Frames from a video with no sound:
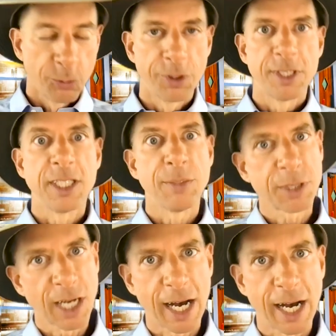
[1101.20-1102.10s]
with the deep
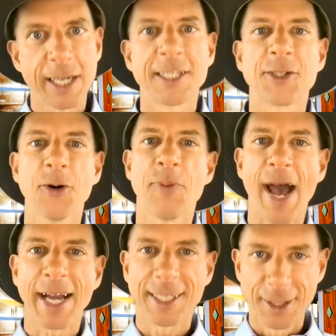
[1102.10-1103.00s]
sigh go
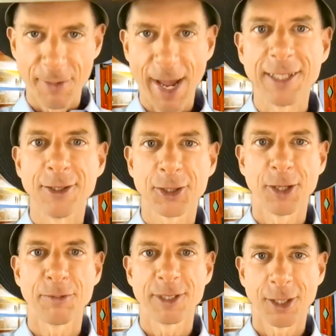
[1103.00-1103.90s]
back to the
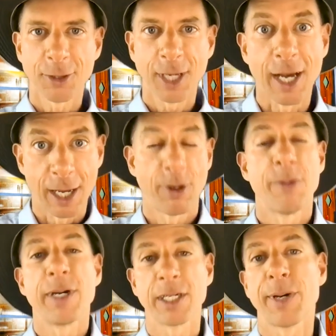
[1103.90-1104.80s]
manuscript and say okay how do
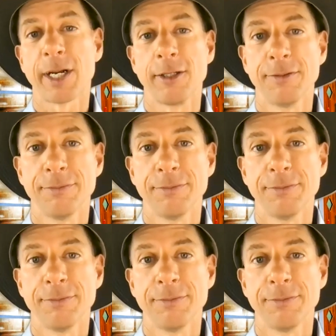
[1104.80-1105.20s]
i make it better